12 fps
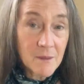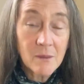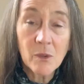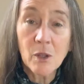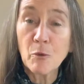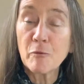We
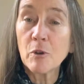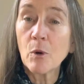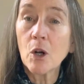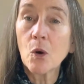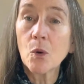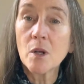can review
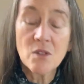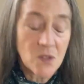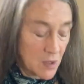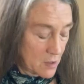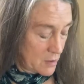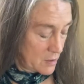our chords.
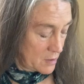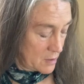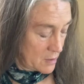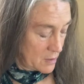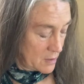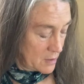
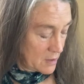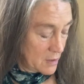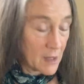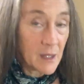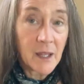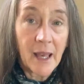
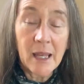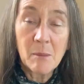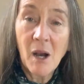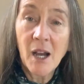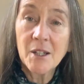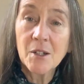A
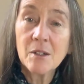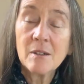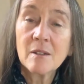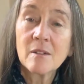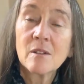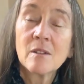minor,
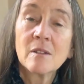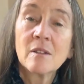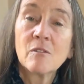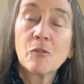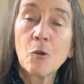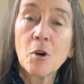
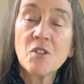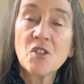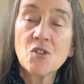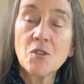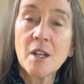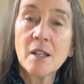fourth
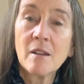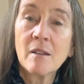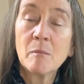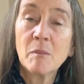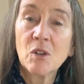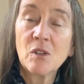string,
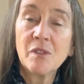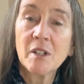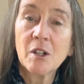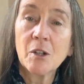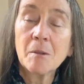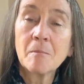middle finger,